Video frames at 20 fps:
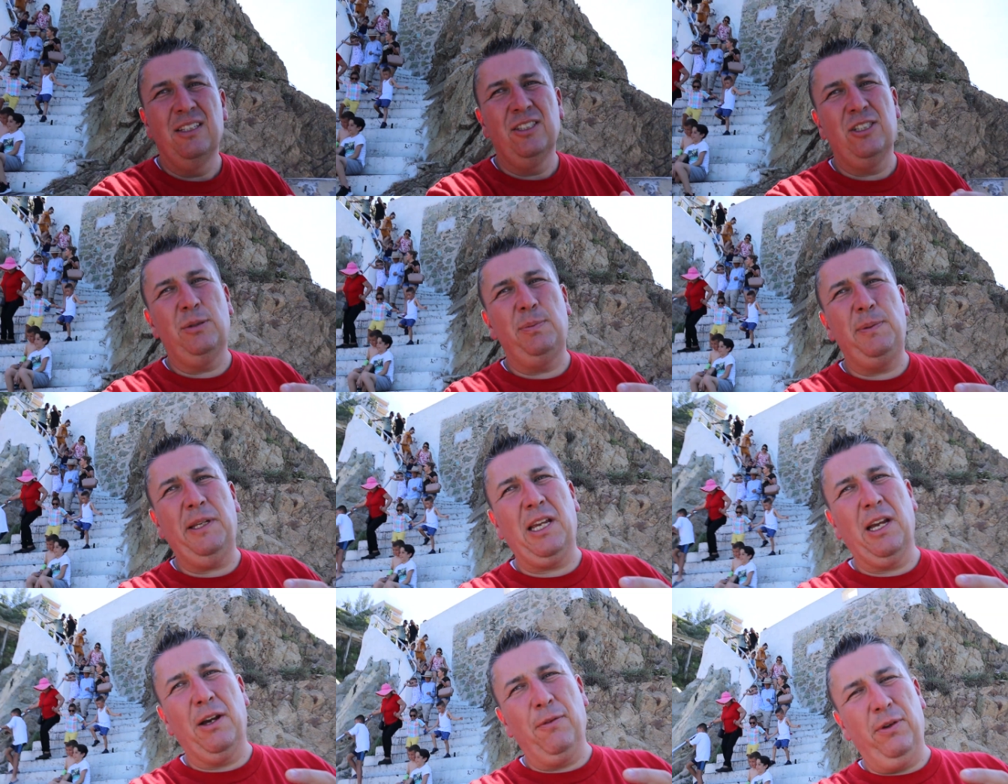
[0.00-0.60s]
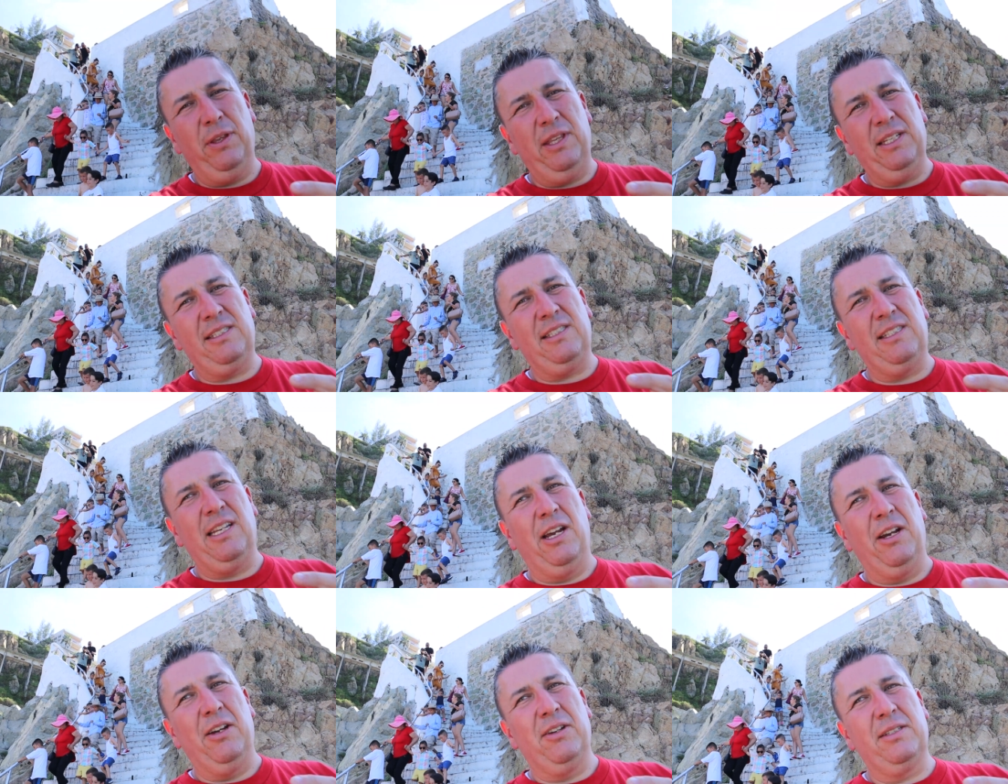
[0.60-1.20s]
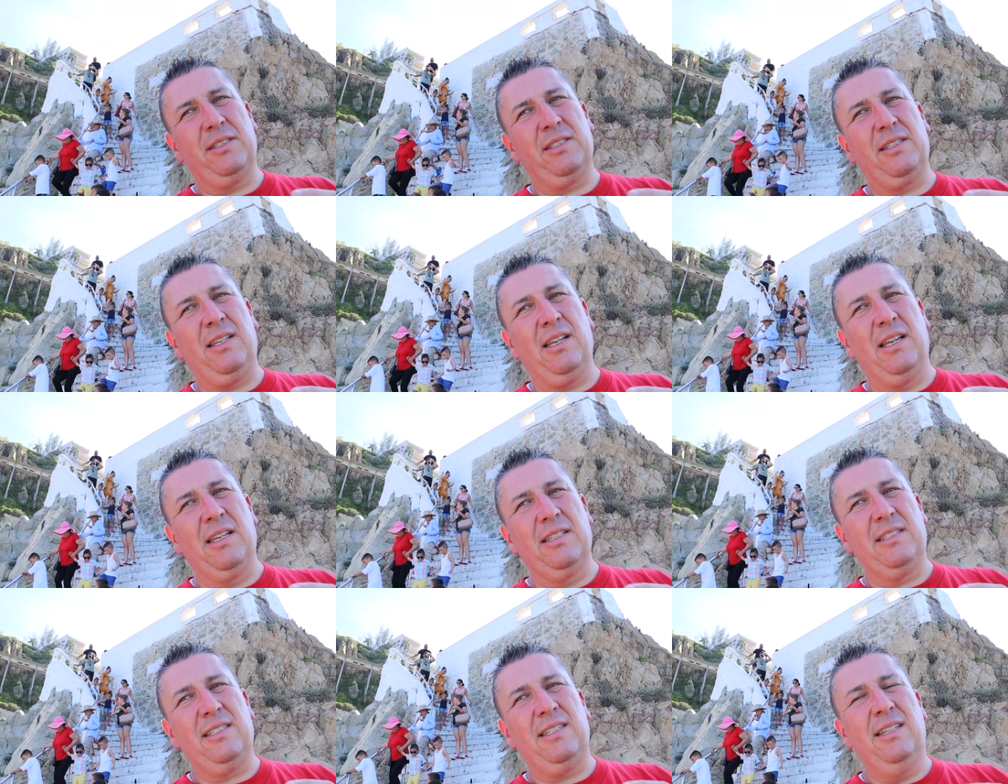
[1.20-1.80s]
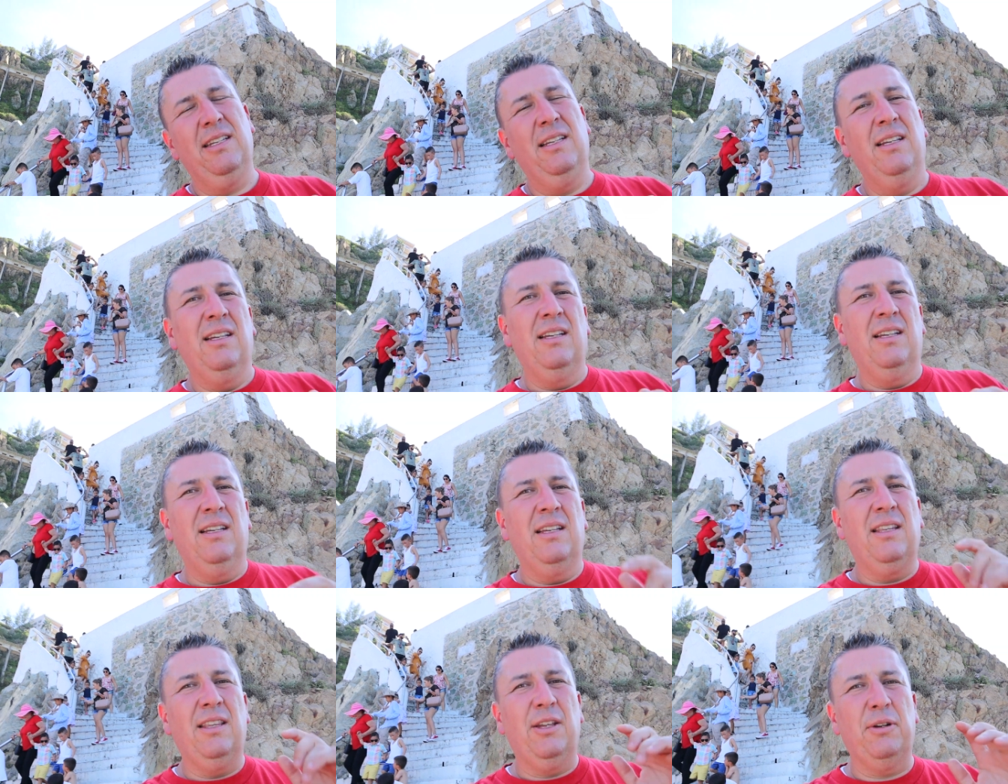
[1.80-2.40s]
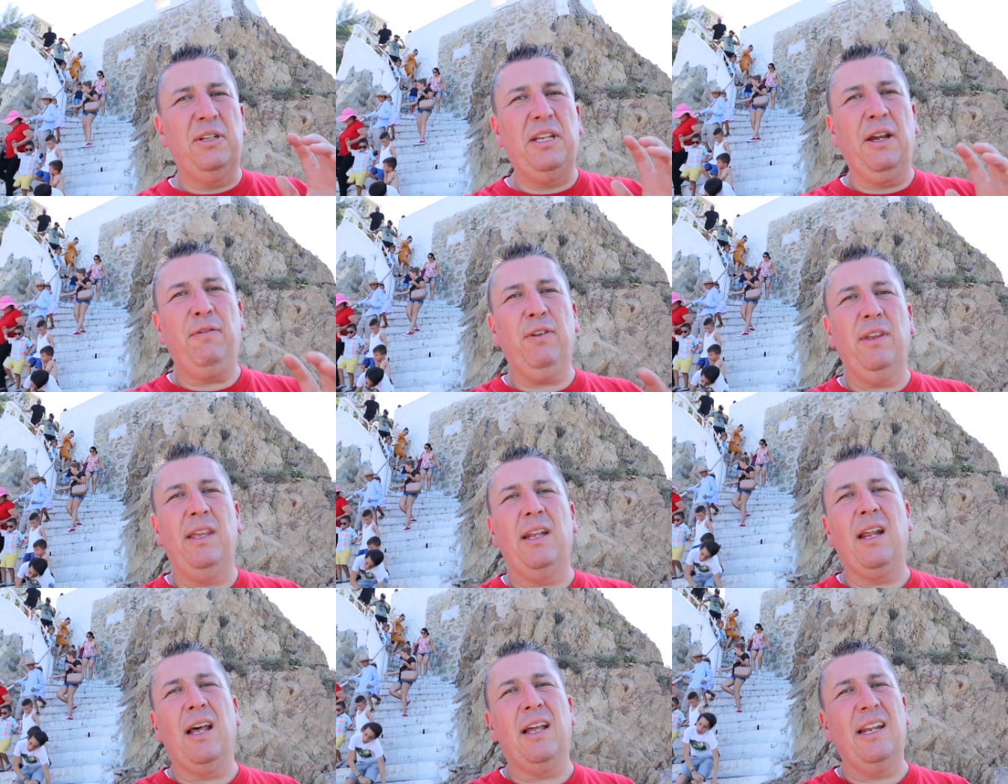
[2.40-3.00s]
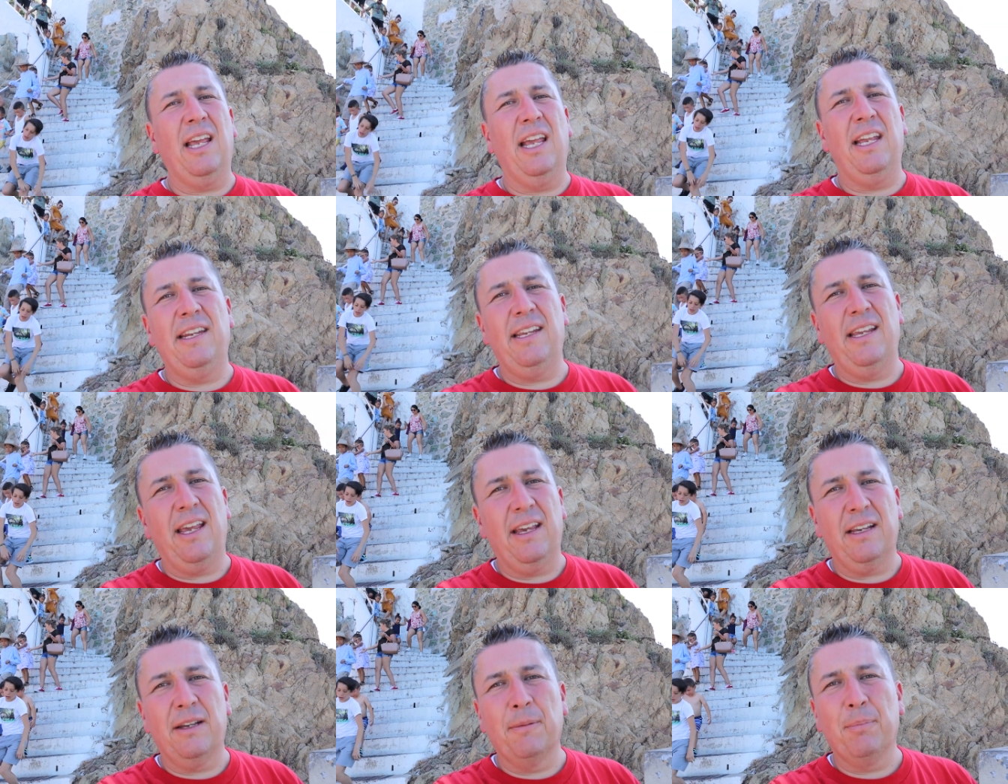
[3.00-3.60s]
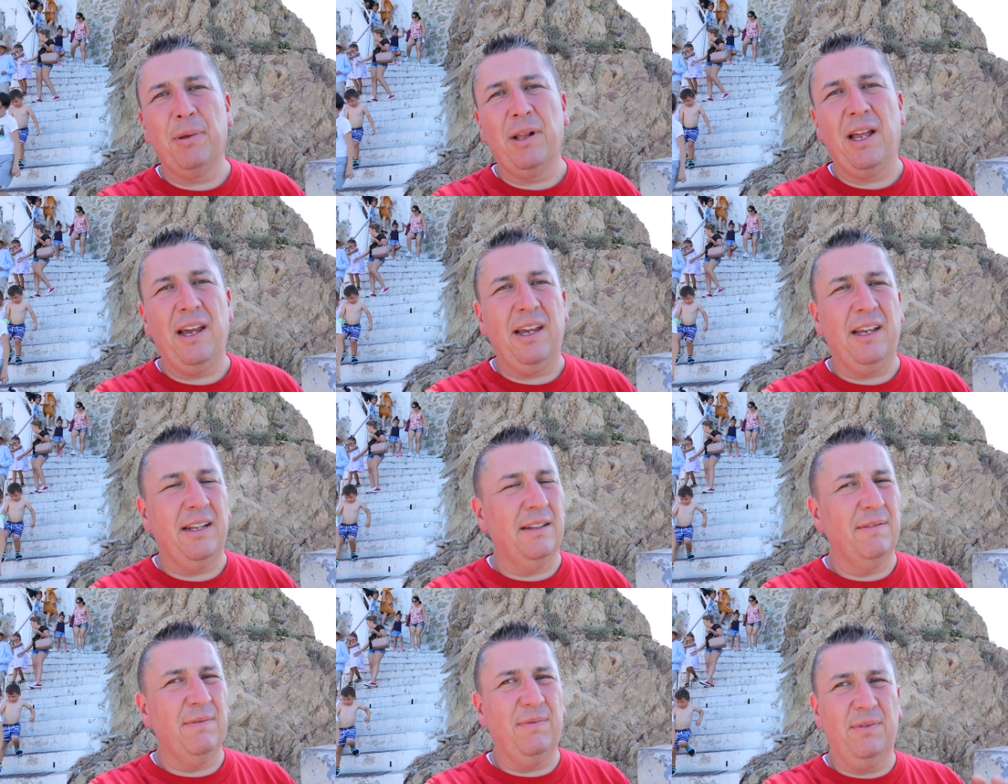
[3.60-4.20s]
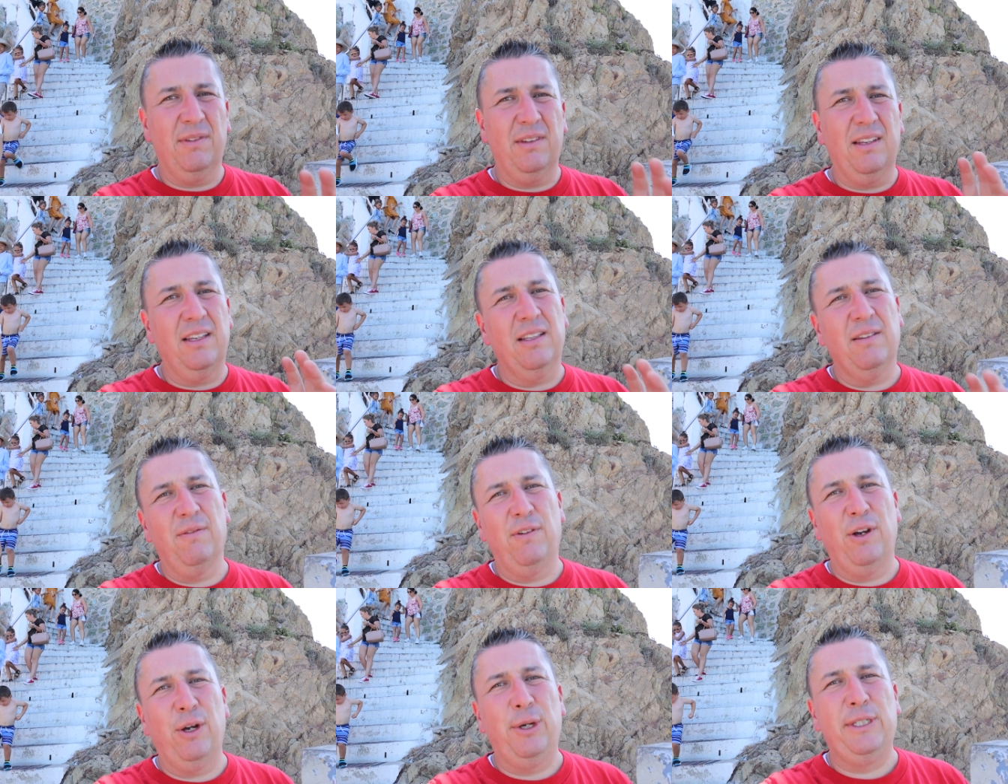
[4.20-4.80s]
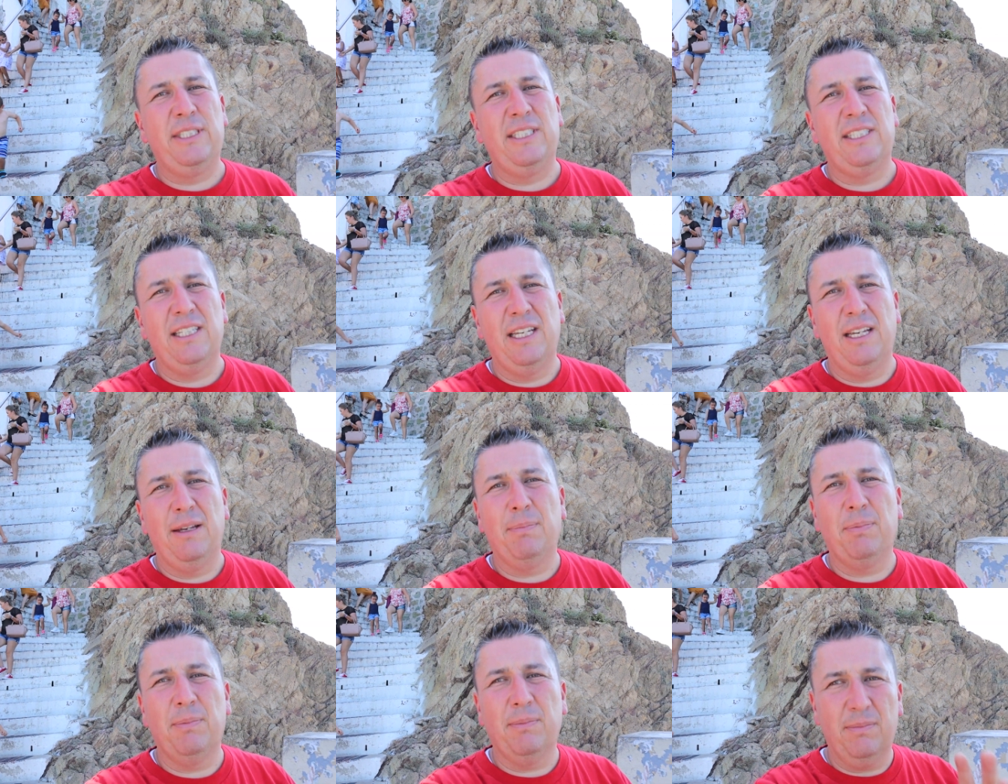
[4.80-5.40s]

just be careful with these stairs because they're definitely not ADA compliant. Very steep.